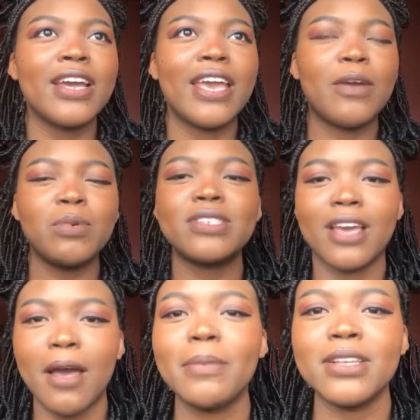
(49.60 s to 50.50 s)
It was
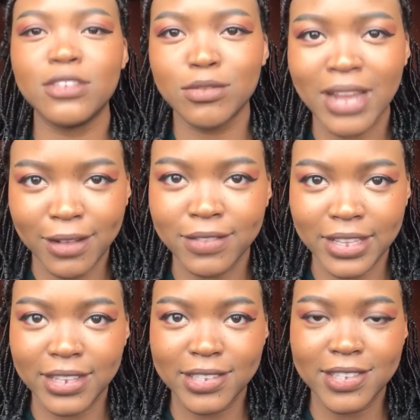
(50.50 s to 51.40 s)
coming to
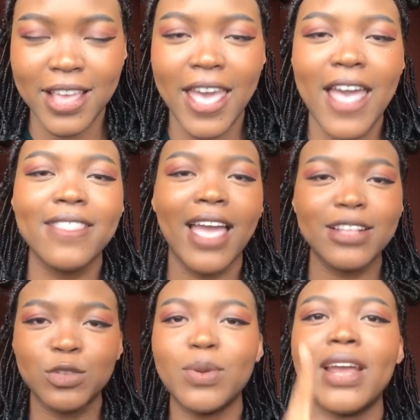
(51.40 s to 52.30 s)
Netflix. And
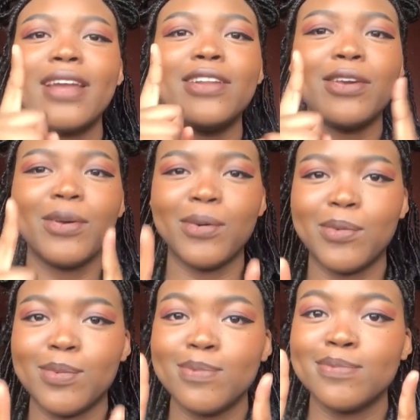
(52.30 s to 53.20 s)
that's when I
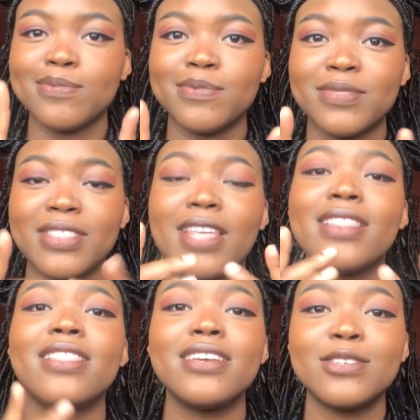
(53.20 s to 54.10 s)
knew
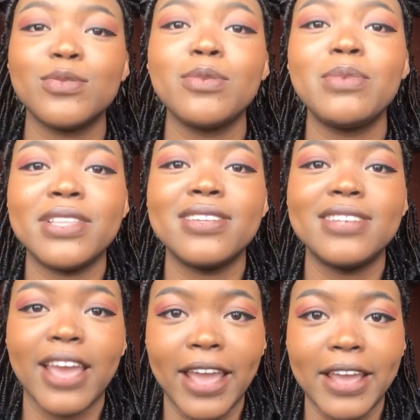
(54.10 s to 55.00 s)
that this would be the
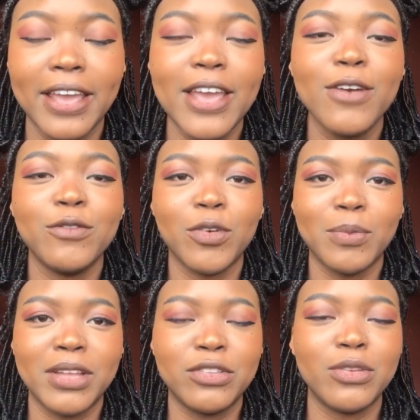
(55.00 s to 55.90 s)
day for
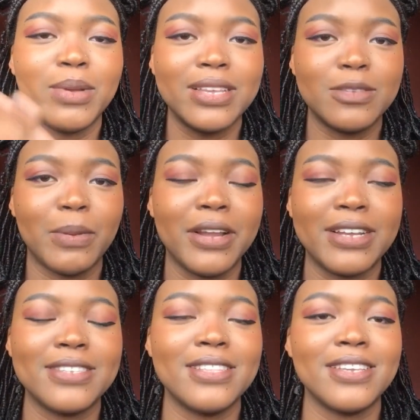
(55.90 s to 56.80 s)
me to
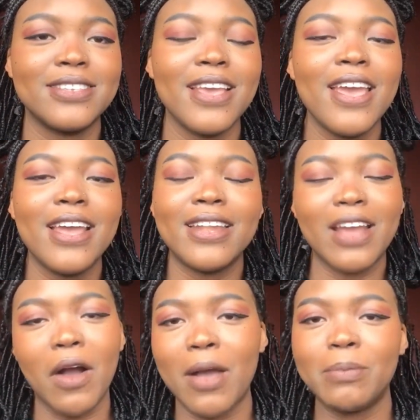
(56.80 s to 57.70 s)
experience this.
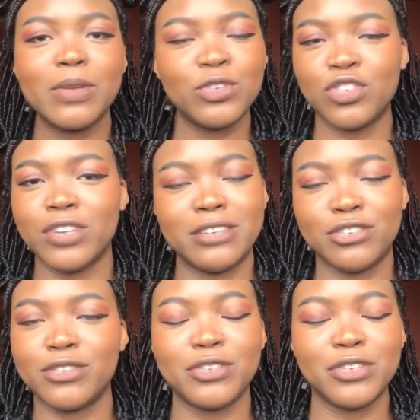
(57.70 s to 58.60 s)
Now, I'm no
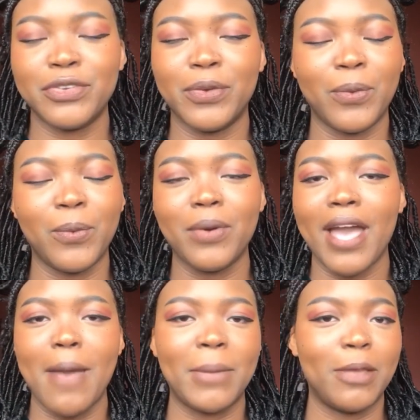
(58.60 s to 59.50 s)
stranger to
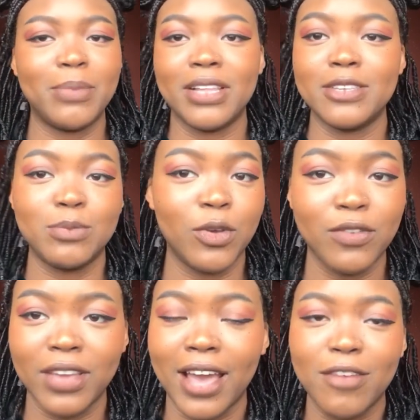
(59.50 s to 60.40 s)
MA Plus
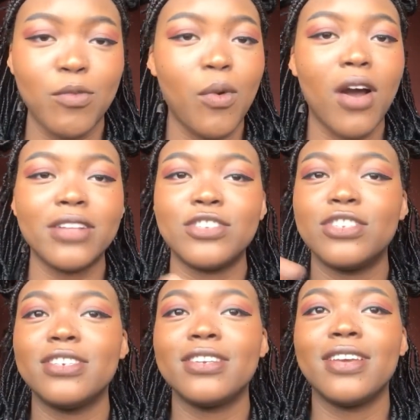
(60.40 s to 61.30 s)
movie. I've
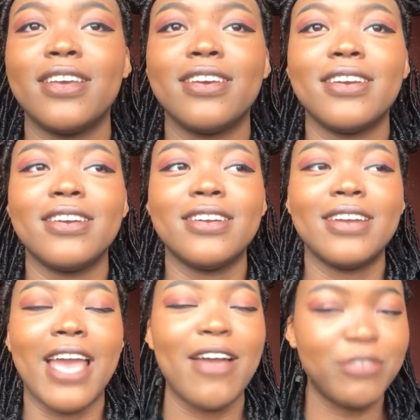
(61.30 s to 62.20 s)
watched
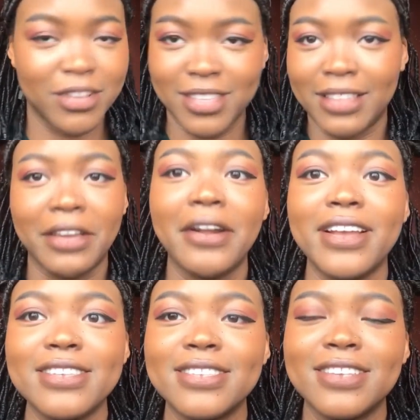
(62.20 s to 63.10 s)
everything there
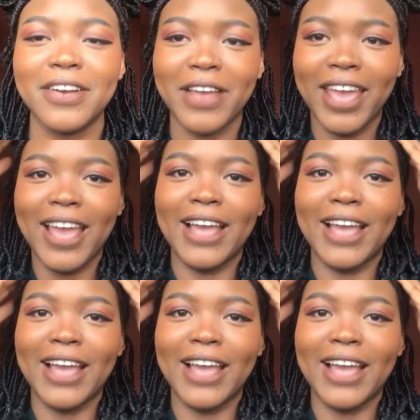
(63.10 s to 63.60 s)
is, okay?